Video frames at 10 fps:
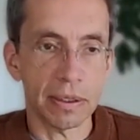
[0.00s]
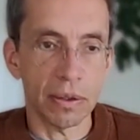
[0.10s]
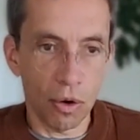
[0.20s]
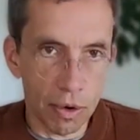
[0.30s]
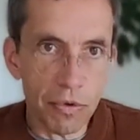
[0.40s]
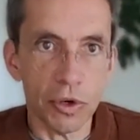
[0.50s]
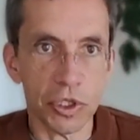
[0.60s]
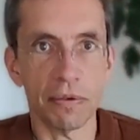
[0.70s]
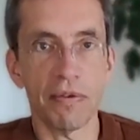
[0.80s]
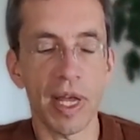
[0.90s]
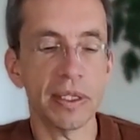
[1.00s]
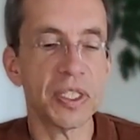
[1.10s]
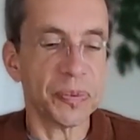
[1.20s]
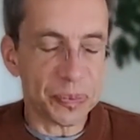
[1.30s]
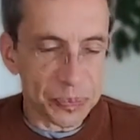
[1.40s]
her version of events
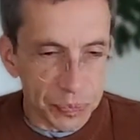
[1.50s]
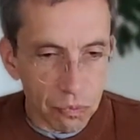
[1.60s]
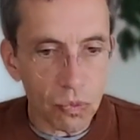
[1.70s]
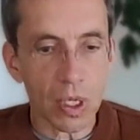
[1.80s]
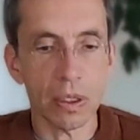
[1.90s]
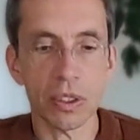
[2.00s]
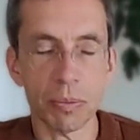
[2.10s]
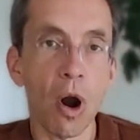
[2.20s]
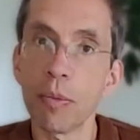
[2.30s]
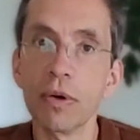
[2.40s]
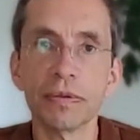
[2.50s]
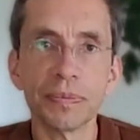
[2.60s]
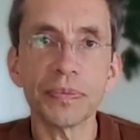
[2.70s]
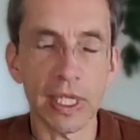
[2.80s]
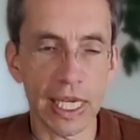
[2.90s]
Smart move,
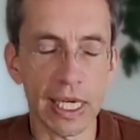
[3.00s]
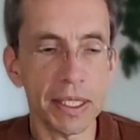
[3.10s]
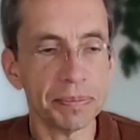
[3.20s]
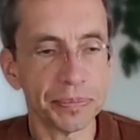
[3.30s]
legally.